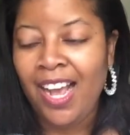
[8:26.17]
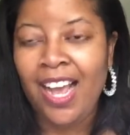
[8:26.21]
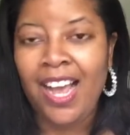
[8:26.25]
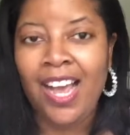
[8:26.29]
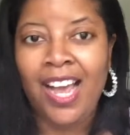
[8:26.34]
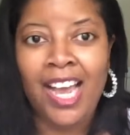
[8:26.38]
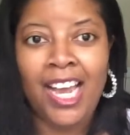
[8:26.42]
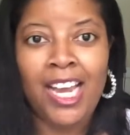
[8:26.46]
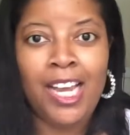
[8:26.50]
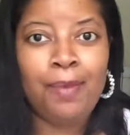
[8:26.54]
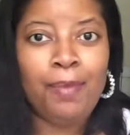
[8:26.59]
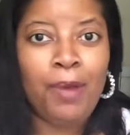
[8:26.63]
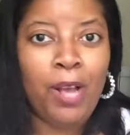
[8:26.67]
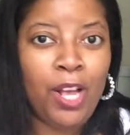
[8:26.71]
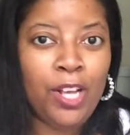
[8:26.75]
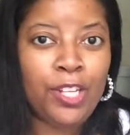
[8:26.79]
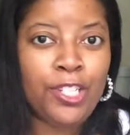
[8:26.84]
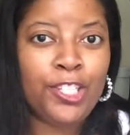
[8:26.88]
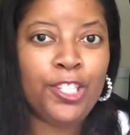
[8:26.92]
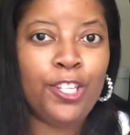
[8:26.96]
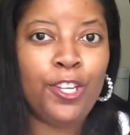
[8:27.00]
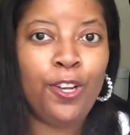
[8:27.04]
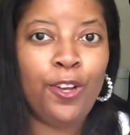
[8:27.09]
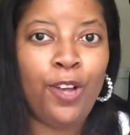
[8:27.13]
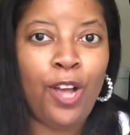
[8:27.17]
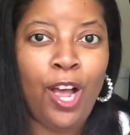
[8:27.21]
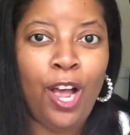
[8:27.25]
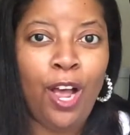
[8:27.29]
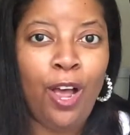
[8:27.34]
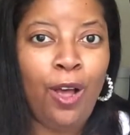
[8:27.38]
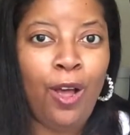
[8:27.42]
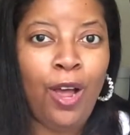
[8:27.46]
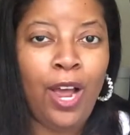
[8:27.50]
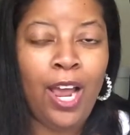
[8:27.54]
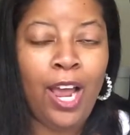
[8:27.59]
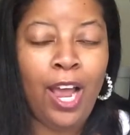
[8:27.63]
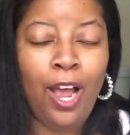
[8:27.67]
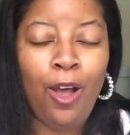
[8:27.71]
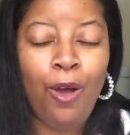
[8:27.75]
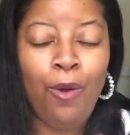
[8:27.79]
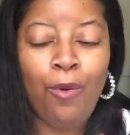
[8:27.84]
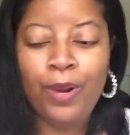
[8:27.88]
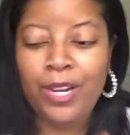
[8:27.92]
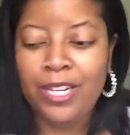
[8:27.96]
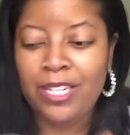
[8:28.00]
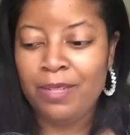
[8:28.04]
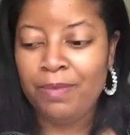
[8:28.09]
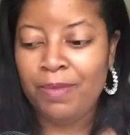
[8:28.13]
I
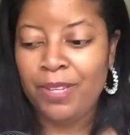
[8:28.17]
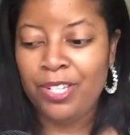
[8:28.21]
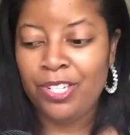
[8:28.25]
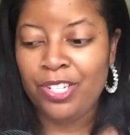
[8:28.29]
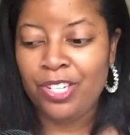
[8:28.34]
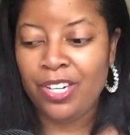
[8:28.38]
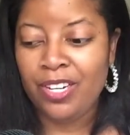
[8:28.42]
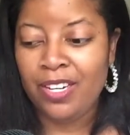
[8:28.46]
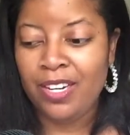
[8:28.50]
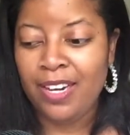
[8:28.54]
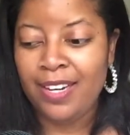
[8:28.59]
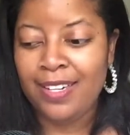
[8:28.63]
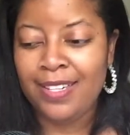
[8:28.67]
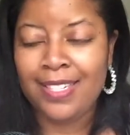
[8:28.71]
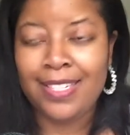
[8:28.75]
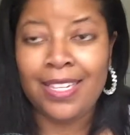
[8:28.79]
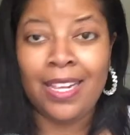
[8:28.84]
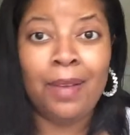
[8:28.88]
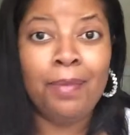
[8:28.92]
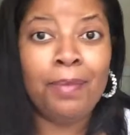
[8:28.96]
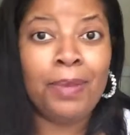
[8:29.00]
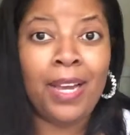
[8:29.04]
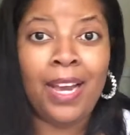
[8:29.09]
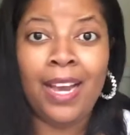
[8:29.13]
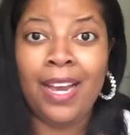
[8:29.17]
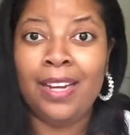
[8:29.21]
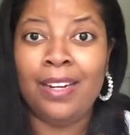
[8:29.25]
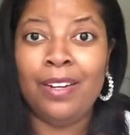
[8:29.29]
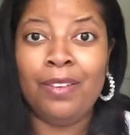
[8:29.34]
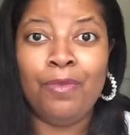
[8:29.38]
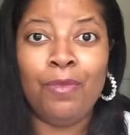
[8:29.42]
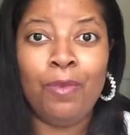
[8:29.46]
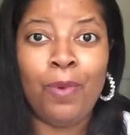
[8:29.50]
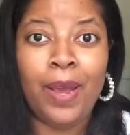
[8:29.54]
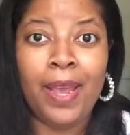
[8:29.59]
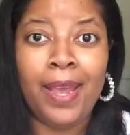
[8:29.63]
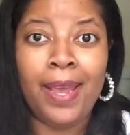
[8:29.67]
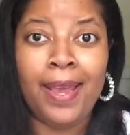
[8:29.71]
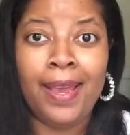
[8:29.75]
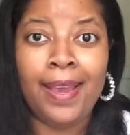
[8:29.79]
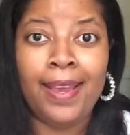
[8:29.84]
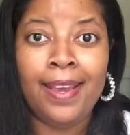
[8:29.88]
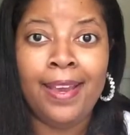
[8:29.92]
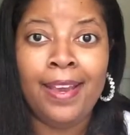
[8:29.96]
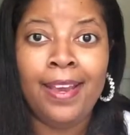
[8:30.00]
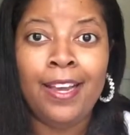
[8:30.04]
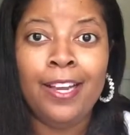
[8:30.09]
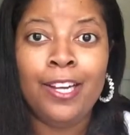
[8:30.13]
always mention in some kind of
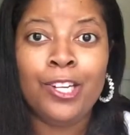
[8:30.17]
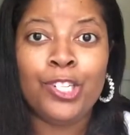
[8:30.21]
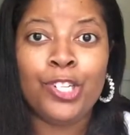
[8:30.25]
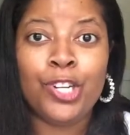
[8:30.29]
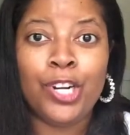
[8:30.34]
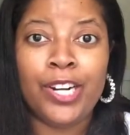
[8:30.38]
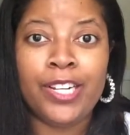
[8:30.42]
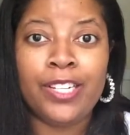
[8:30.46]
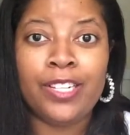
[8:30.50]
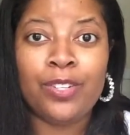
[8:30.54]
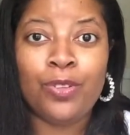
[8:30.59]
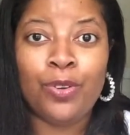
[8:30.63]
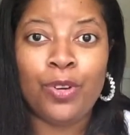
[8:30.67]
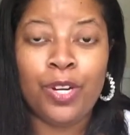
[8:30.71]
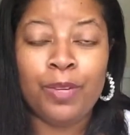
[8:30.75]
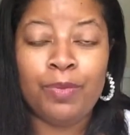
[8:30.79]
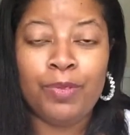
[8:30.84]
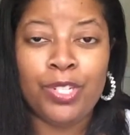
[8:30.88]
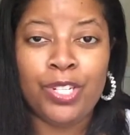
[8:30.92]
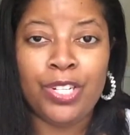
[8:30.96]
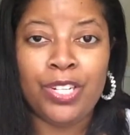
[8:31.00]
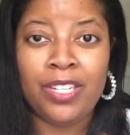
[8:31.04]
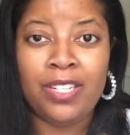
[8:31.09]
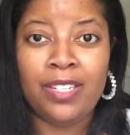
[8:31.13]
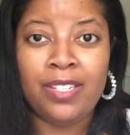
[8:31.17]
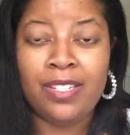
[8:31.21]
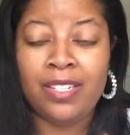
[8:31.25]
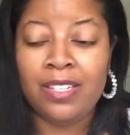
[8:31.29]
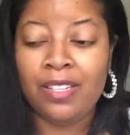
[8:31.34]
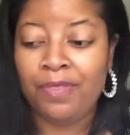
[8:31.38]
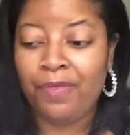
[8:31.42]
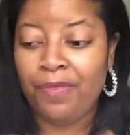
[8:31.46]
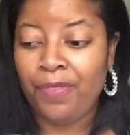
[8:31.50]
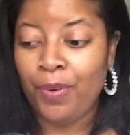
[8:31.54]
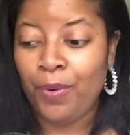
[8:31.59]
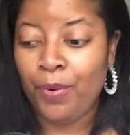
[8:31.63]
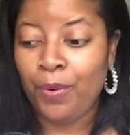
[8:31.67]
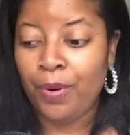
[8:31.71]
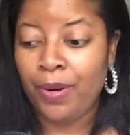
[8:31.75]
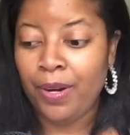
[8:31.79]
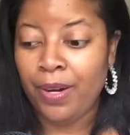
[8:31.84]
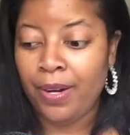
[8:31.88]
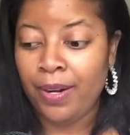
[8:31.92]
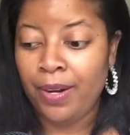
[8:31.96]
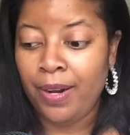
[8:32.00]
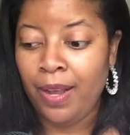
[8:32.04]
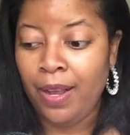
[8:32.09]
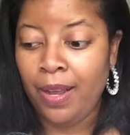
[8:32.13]
way transcriptions
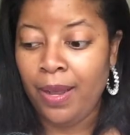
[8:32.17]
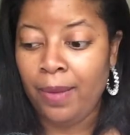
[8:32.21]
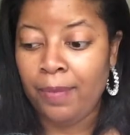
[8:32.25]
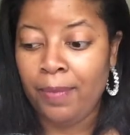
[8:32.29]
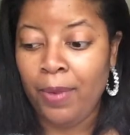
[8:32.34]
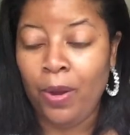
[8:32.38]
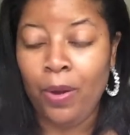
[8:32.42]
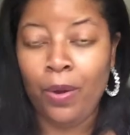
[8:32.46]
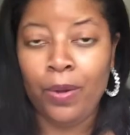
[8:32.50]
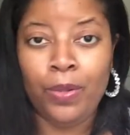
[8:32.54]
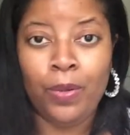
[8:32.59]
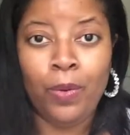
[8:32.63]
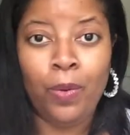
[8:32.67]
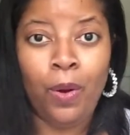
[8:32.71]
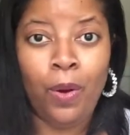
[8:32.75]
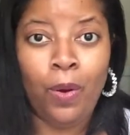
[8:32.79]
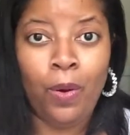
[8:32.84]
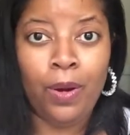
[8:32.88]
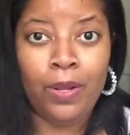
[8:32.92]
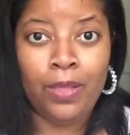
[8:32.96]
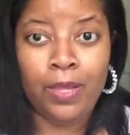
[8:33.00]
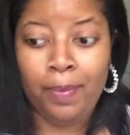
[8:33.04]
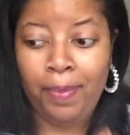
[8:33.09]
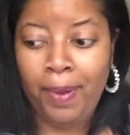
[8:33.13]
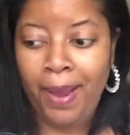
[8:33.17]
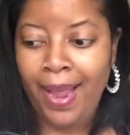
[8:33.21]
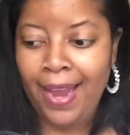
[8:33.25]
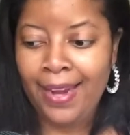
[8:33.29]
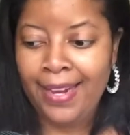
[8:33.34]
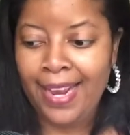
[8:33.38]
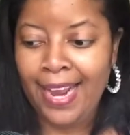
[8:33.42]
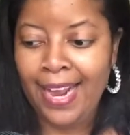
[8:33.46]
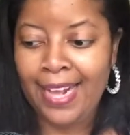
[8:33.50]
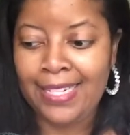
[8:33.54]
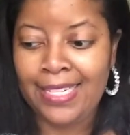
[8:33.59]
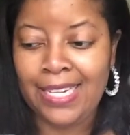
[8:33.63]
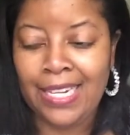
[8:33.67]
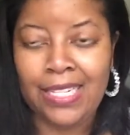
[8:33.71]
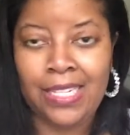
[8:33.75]
for on the podcast.